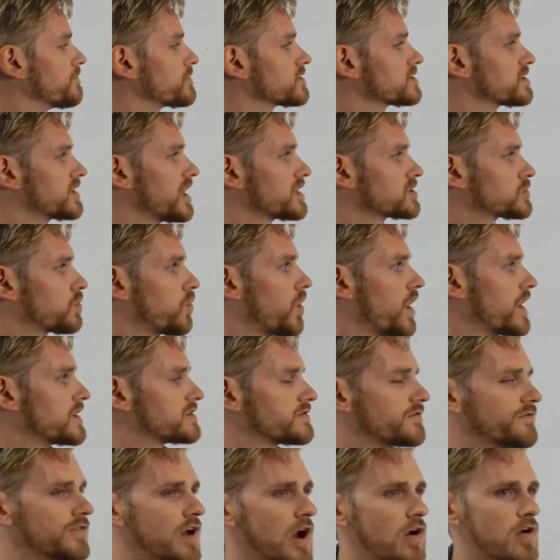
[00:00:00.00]
So that's why
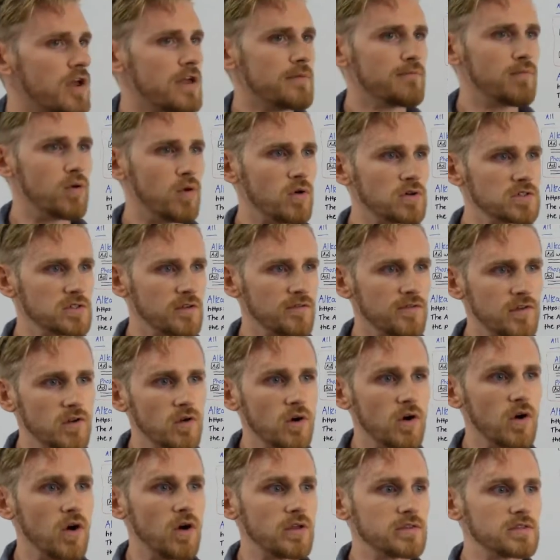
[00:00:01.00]
it's very important for
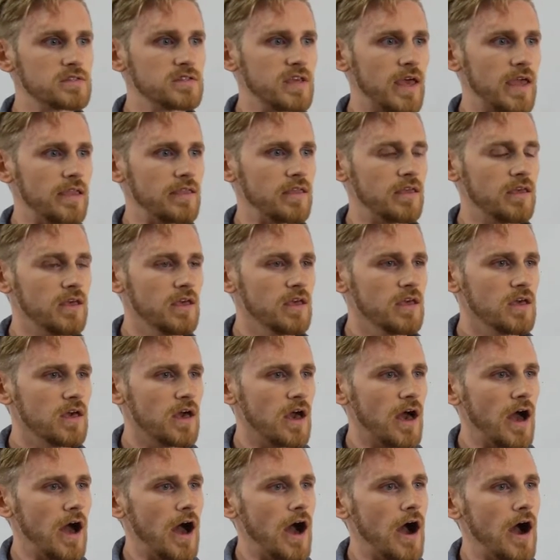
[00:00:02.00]
your content
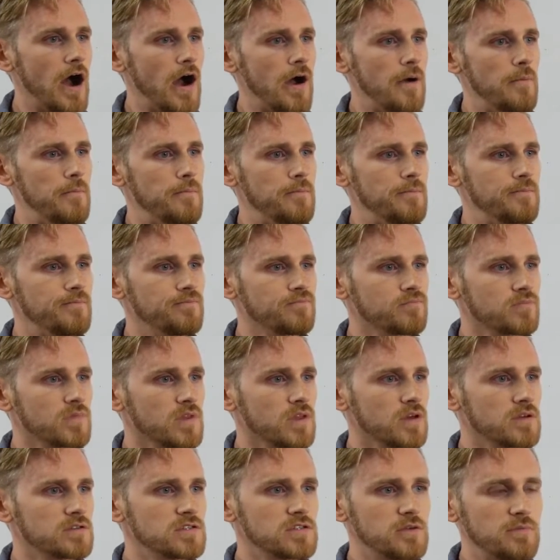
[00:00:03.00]

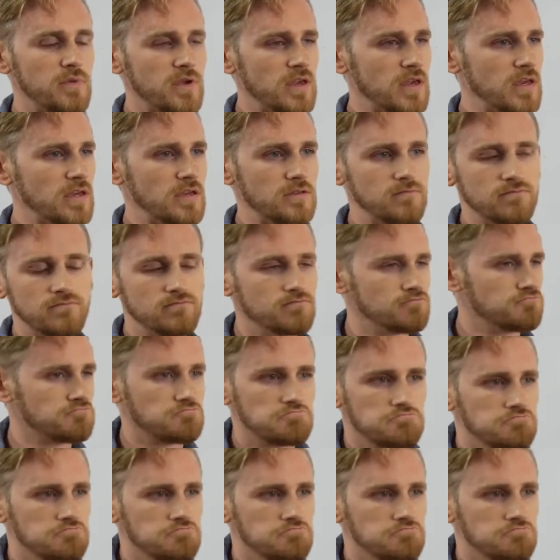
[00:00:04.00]
to be